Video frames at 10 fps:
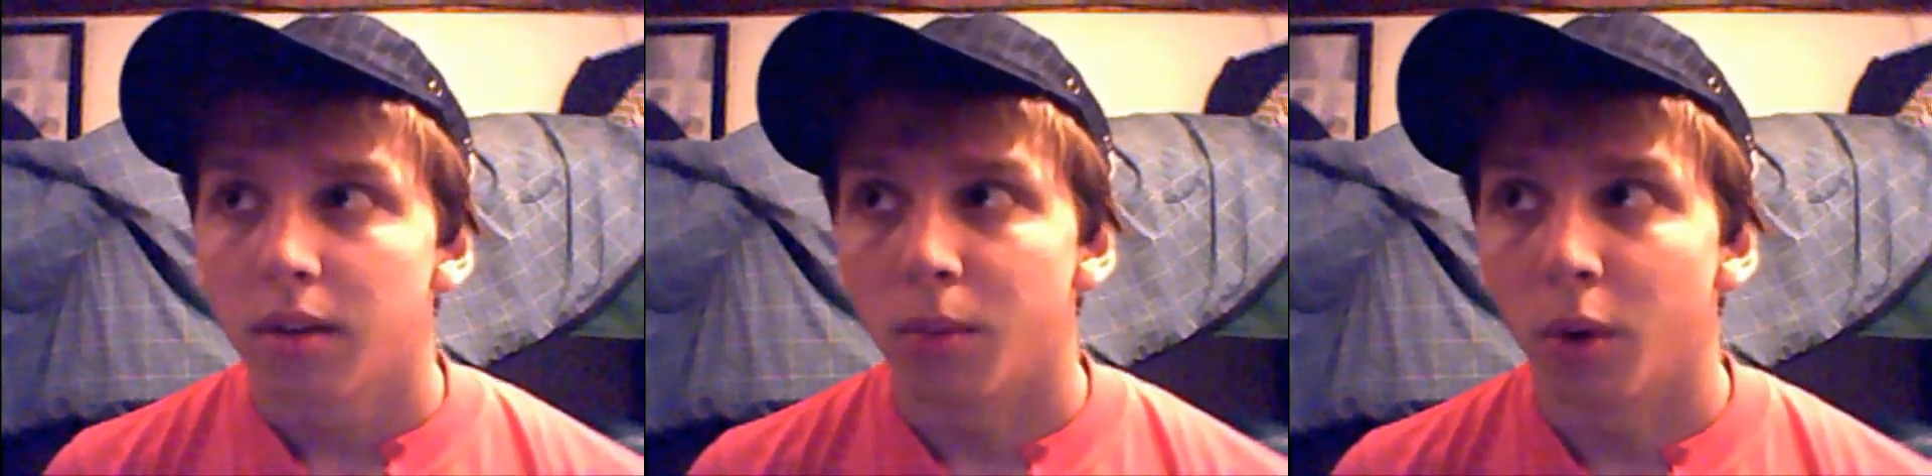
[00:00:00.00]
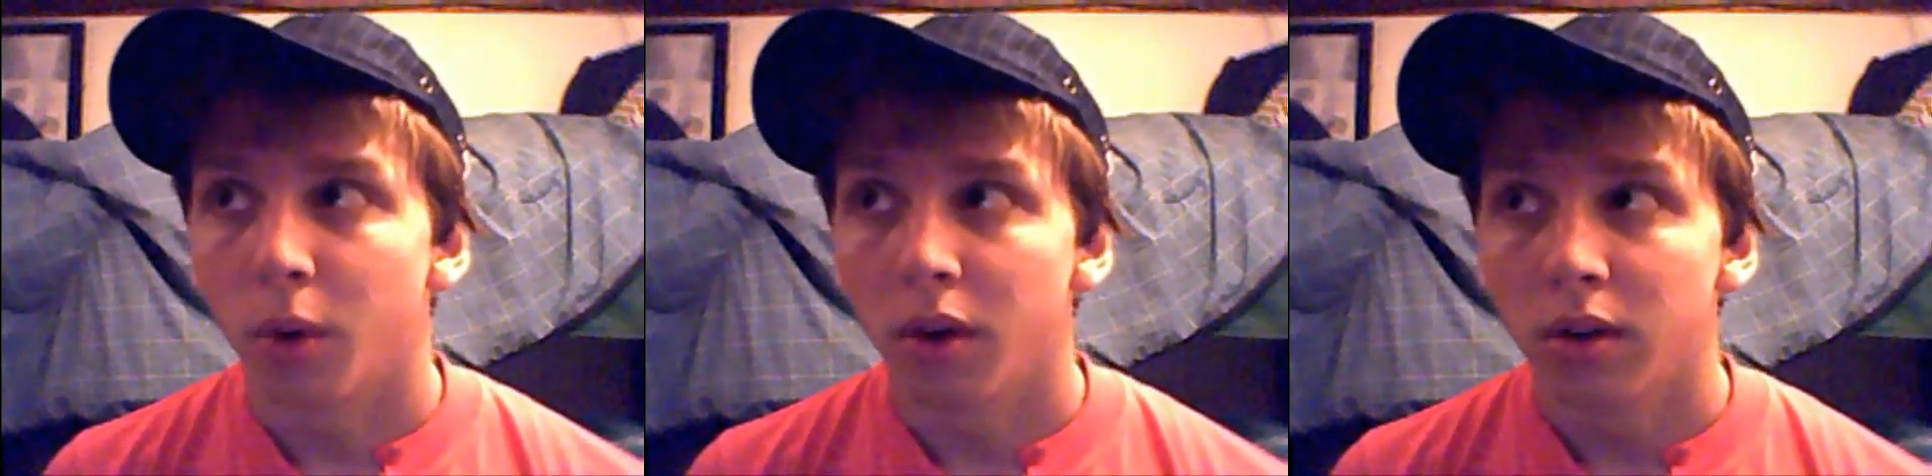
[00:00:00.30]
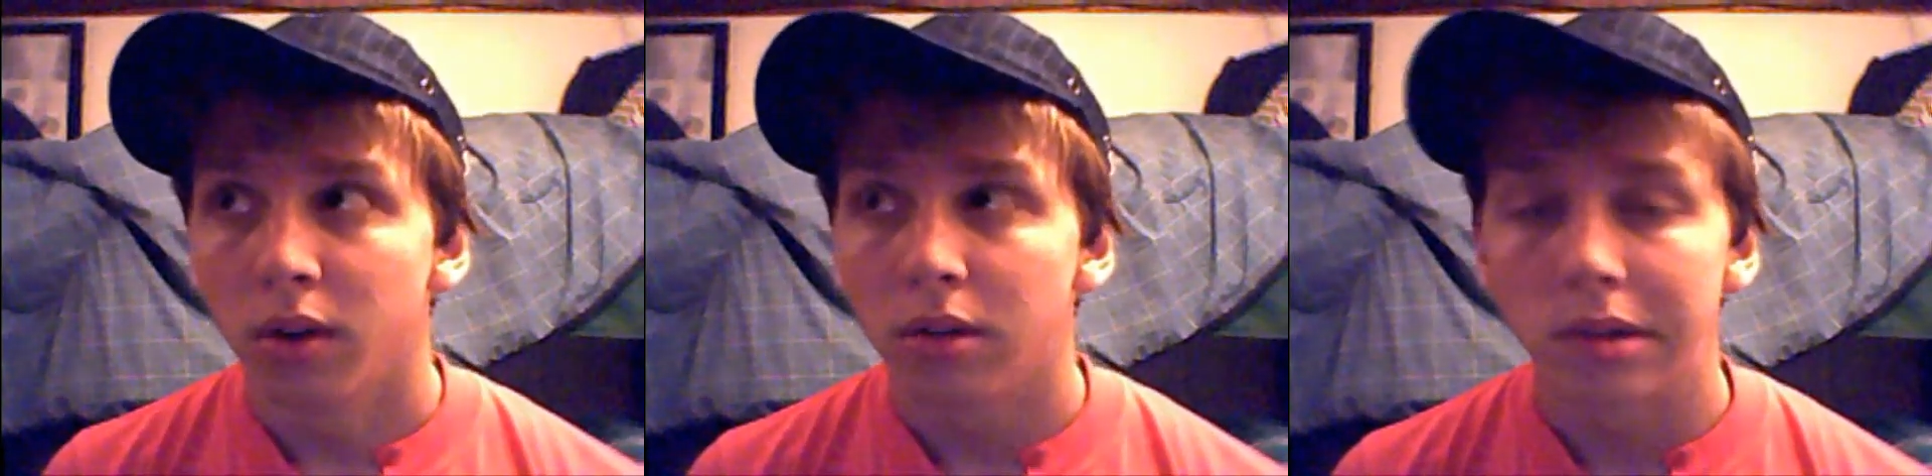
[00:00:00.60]

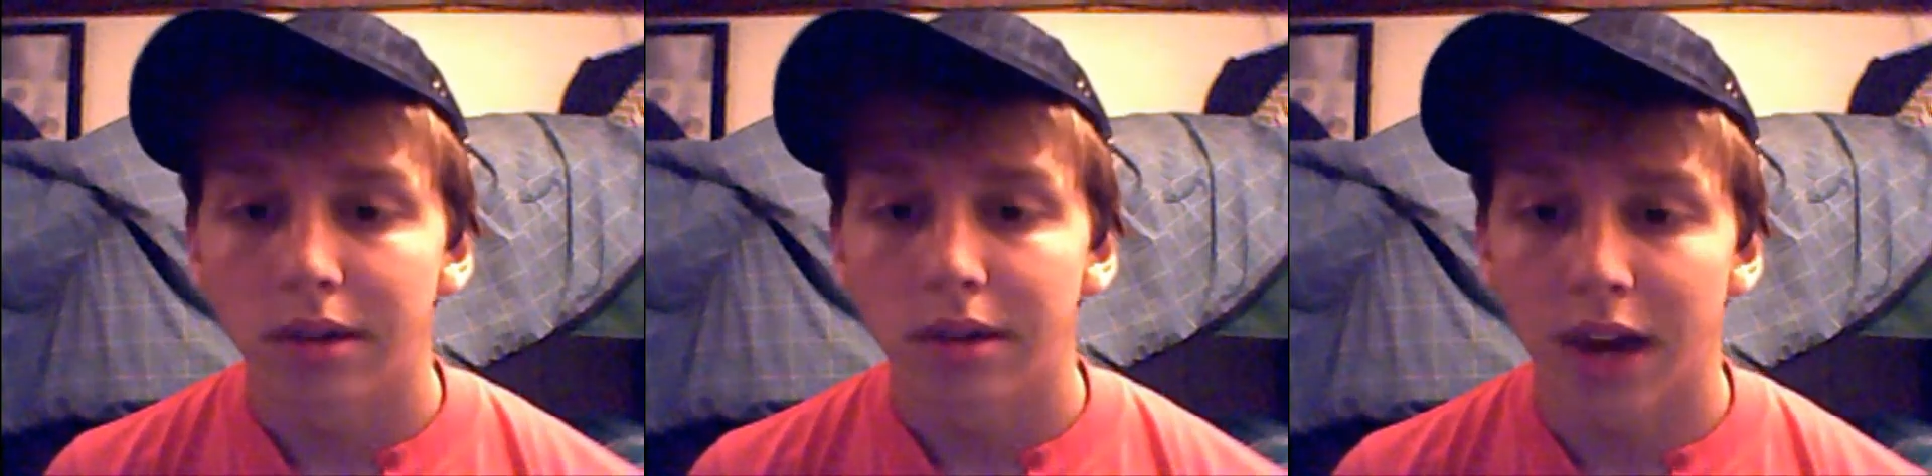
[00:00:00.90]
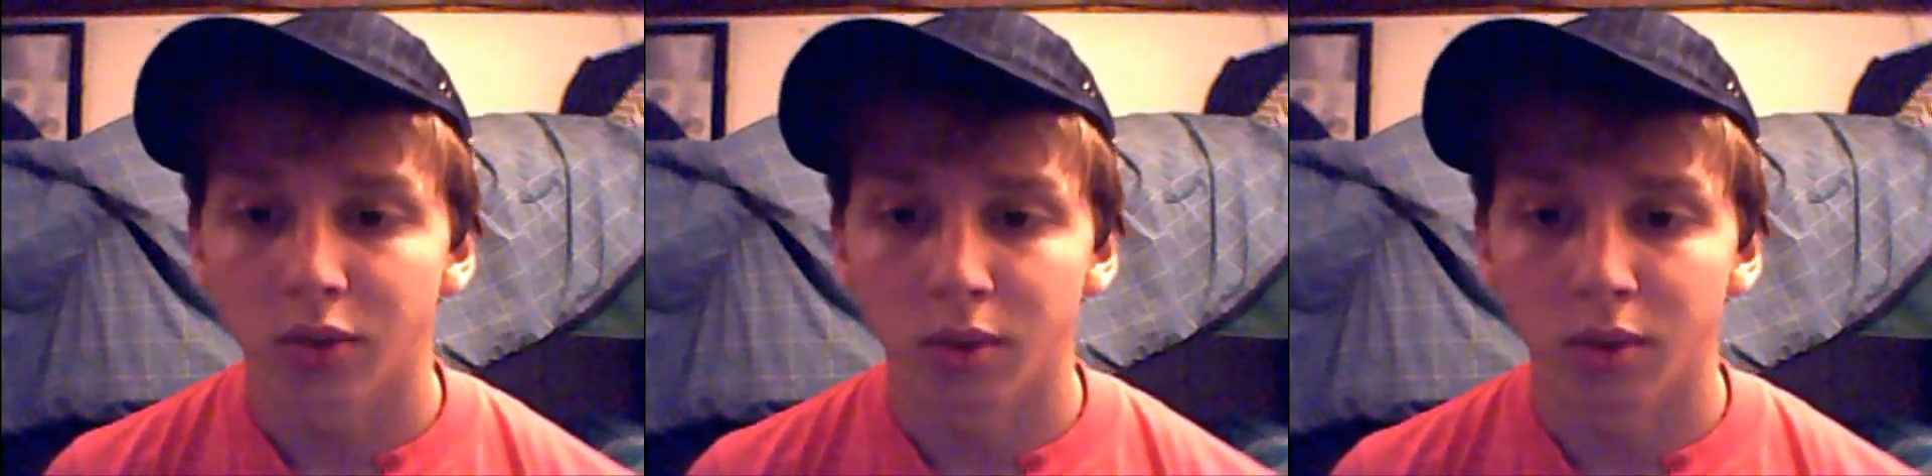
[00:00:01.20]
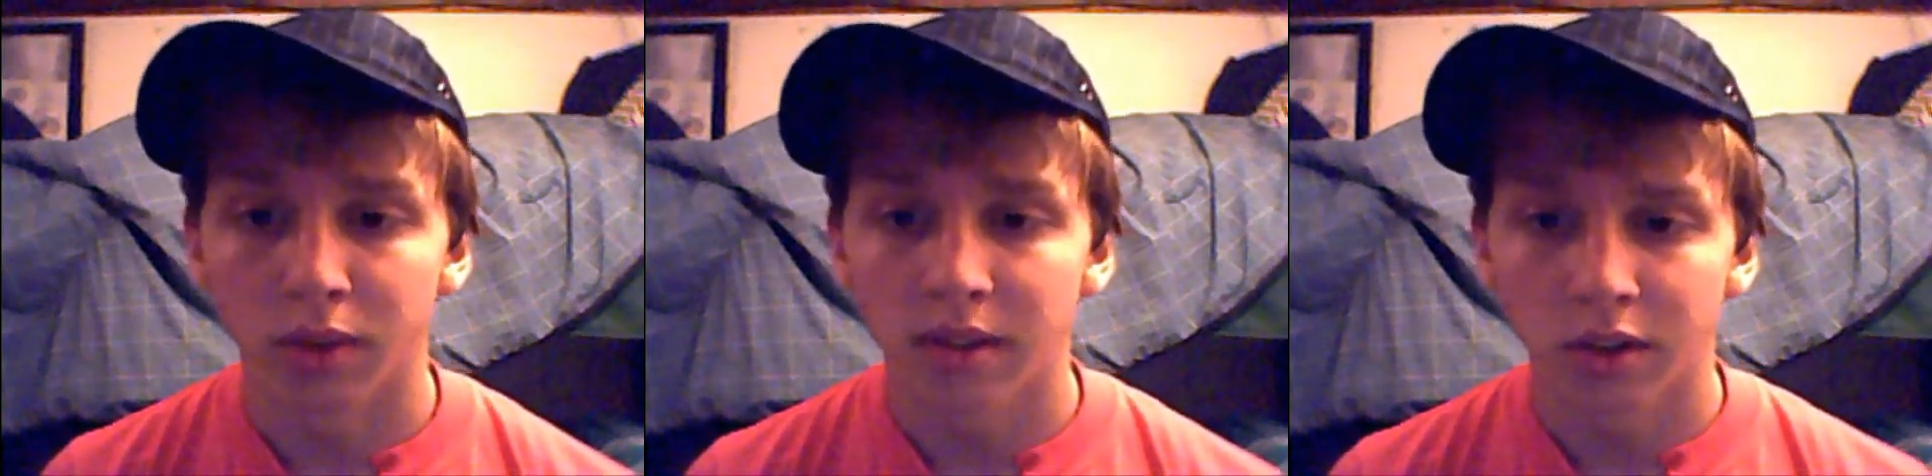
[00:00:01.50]
more actual
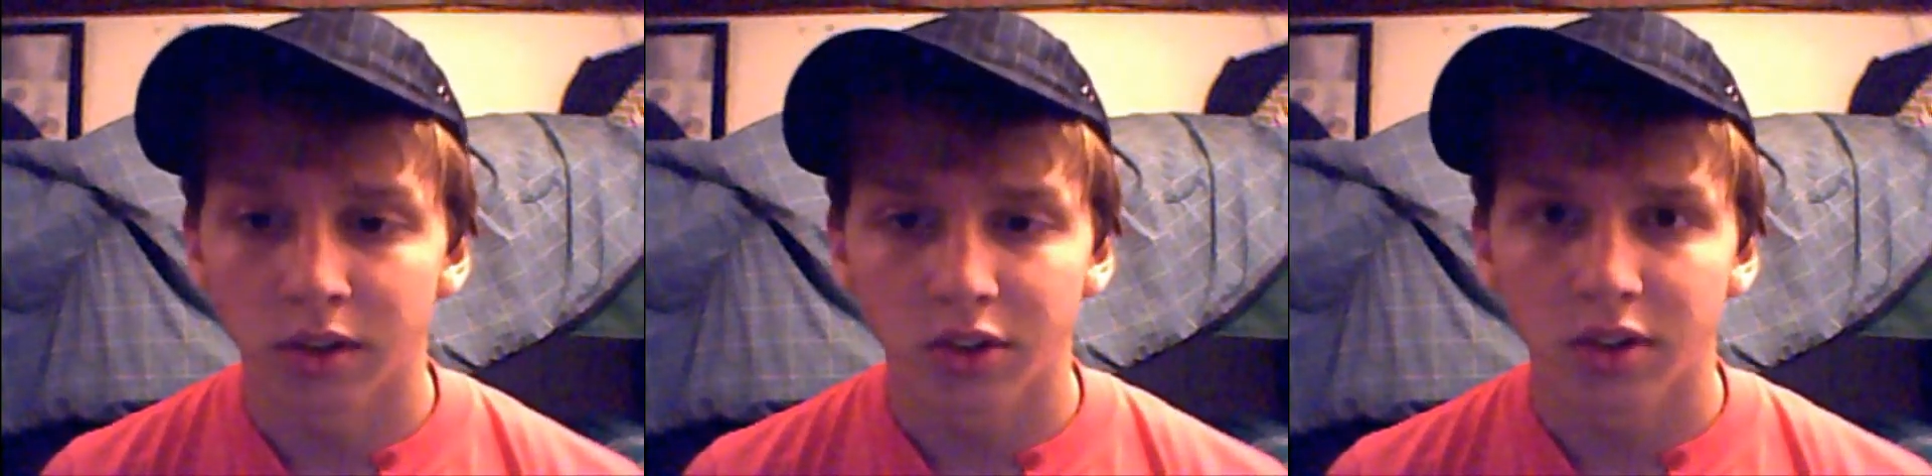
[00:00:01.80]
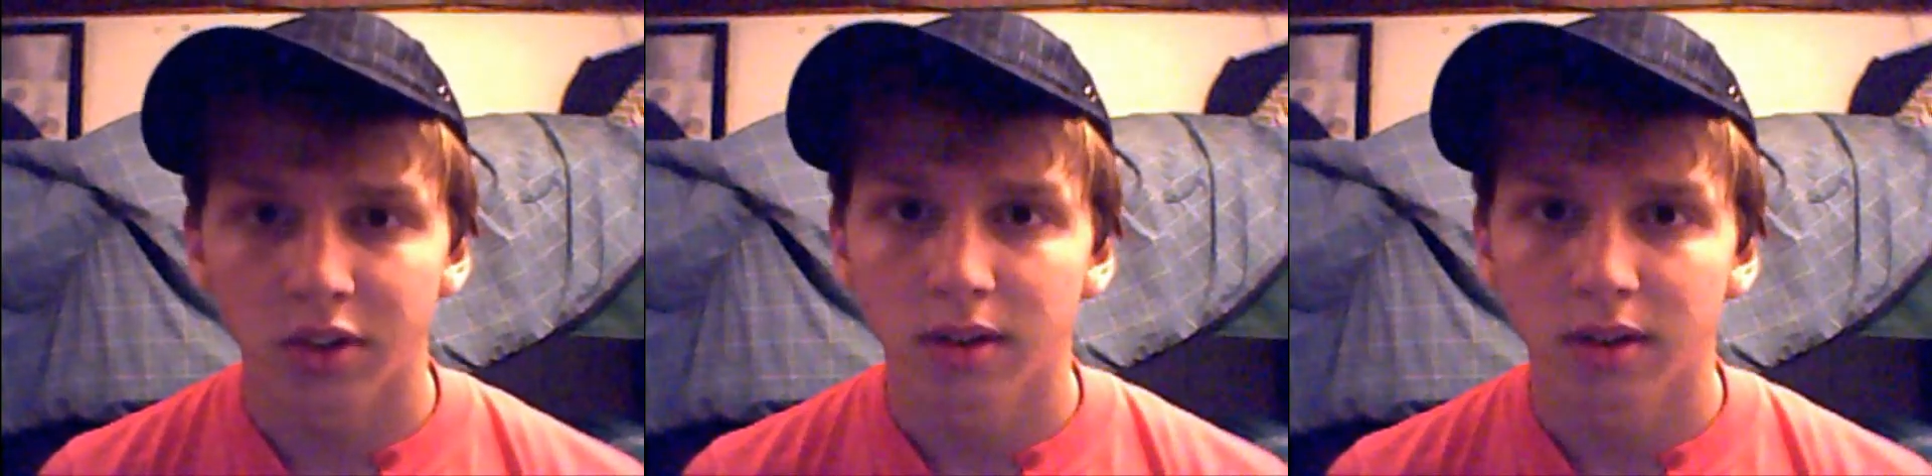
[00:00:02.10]
research,